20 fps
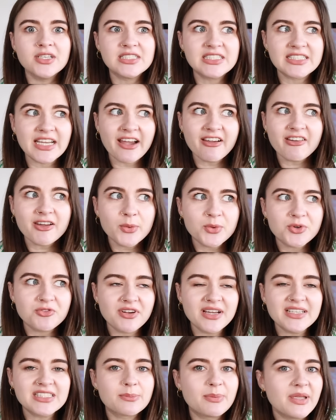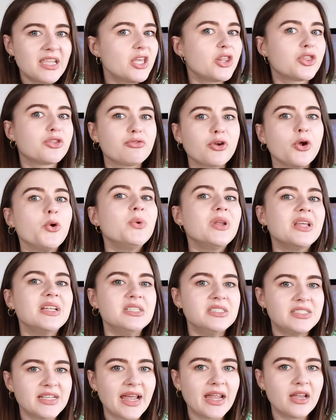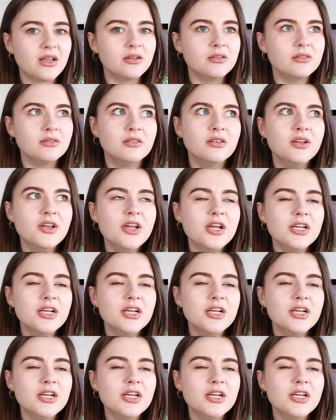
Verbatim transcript: Sherry would risk being thrown in jail.